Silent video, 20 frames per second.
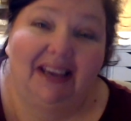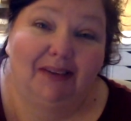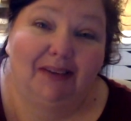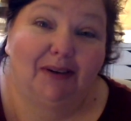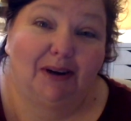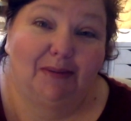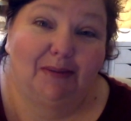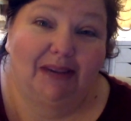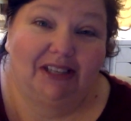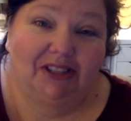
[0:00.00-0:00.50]
he wanted
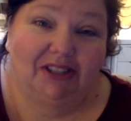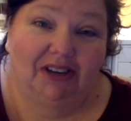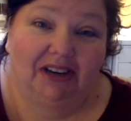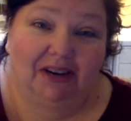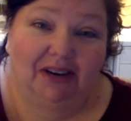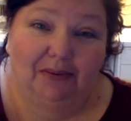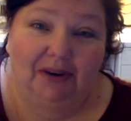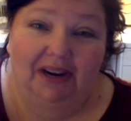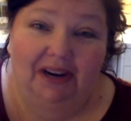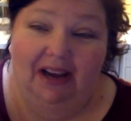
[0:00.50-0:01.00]
to make sure I
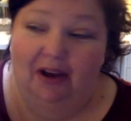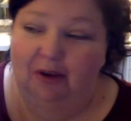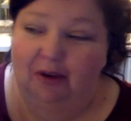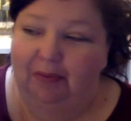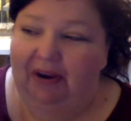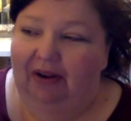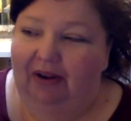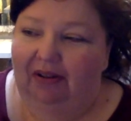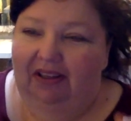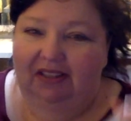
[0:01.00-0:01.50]
didn't run out,
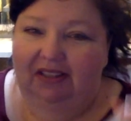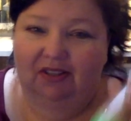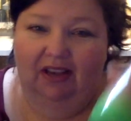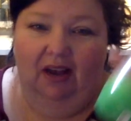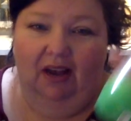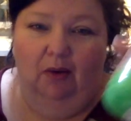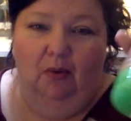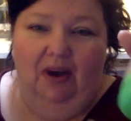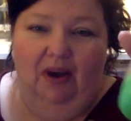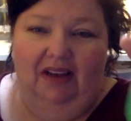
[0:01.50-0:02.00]
apparently. So I
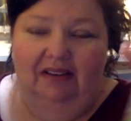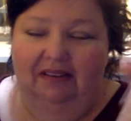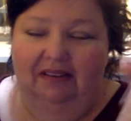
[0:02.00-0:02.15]
got one.